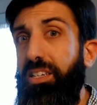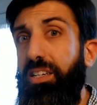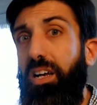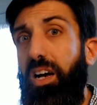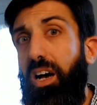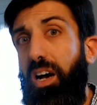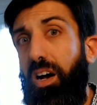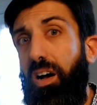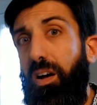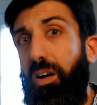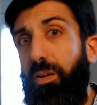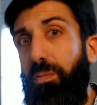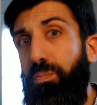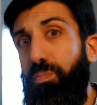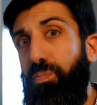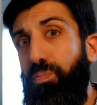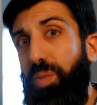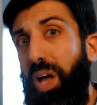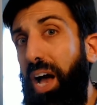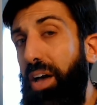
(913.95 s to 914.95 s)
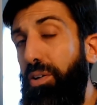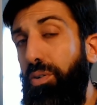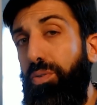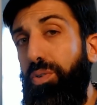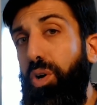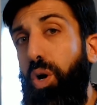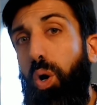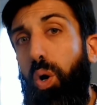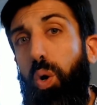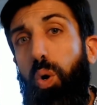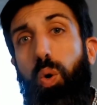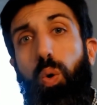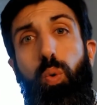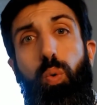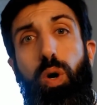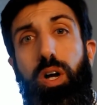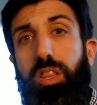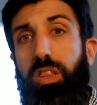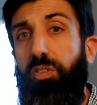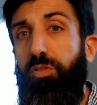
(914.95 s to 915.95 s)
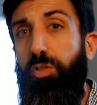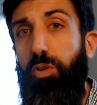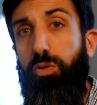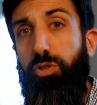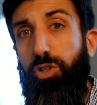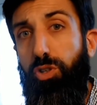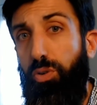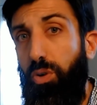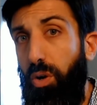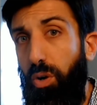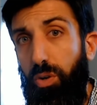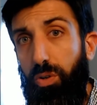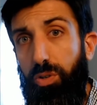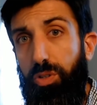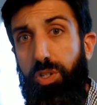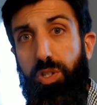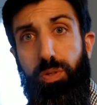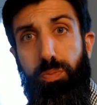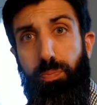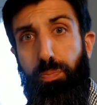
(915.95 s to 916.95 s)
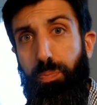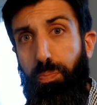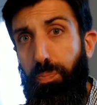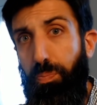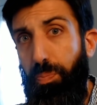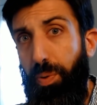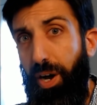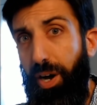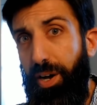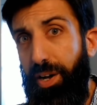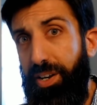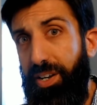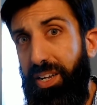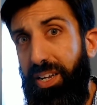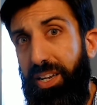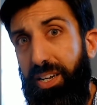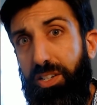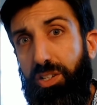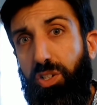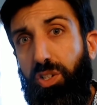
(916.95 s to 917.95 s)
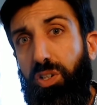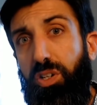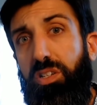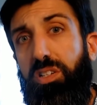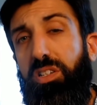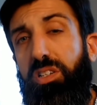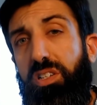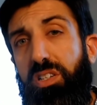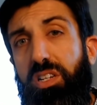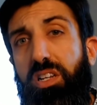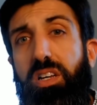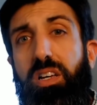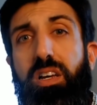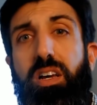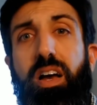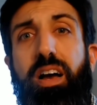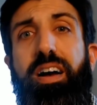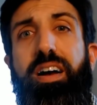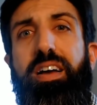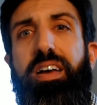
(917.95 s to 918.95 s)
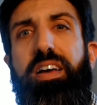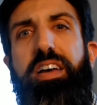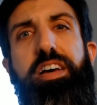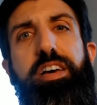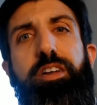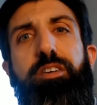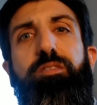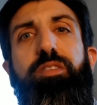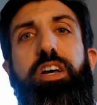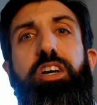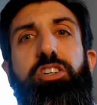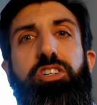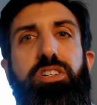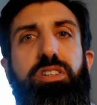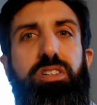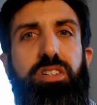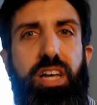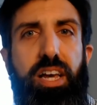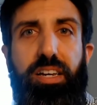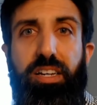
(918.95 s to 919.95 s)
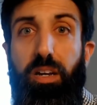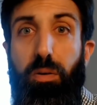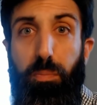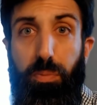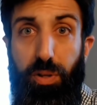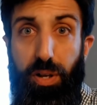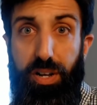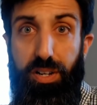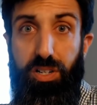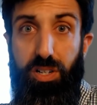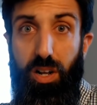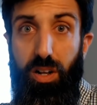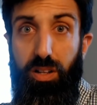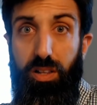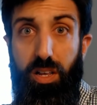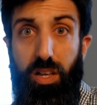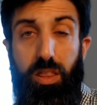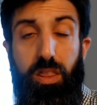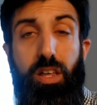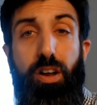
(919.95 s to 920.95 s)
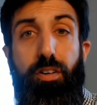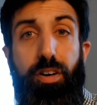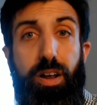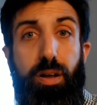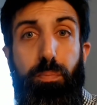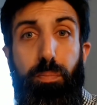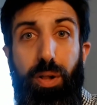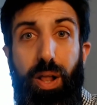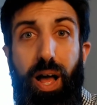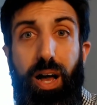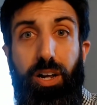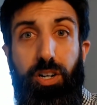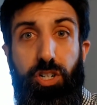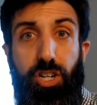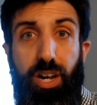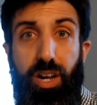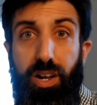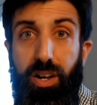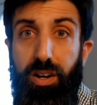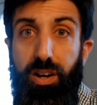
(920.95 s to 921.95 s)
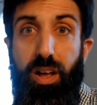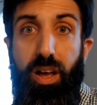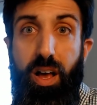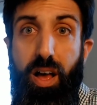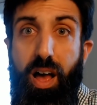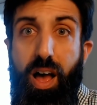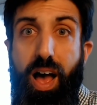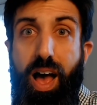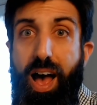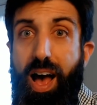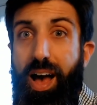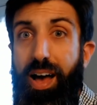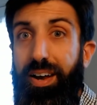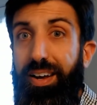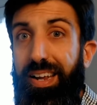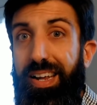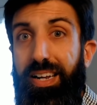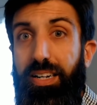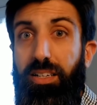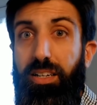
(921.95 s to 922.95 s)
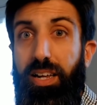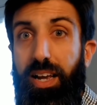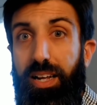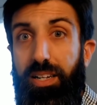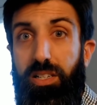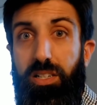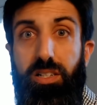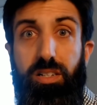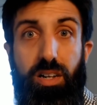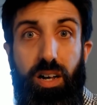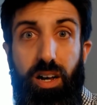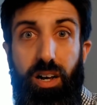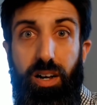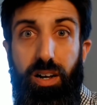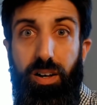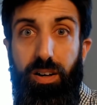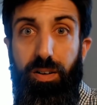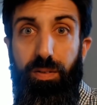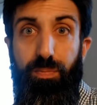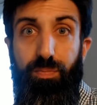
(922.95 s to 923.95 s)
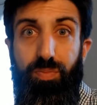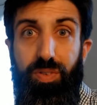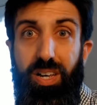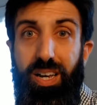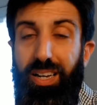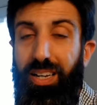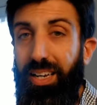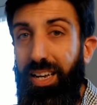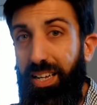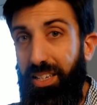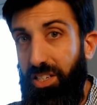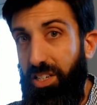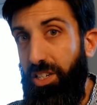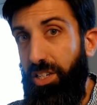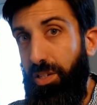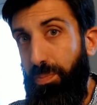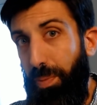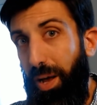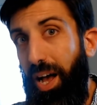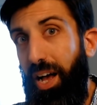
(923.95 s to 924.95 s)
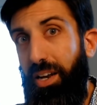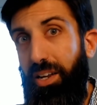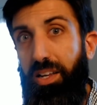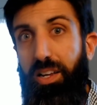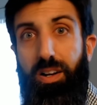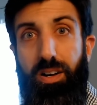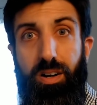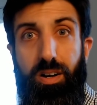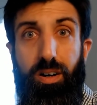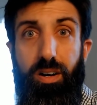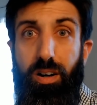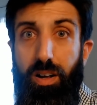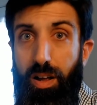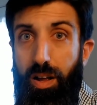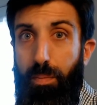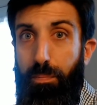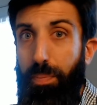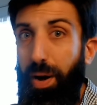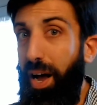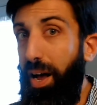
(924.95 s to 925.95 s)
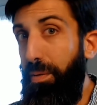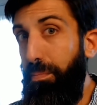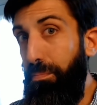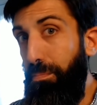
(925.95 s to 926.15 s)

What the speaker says: I don't know what the future holds, but it is good to see innovation taking place on the Ethereum blockchain, and it gets a spot here by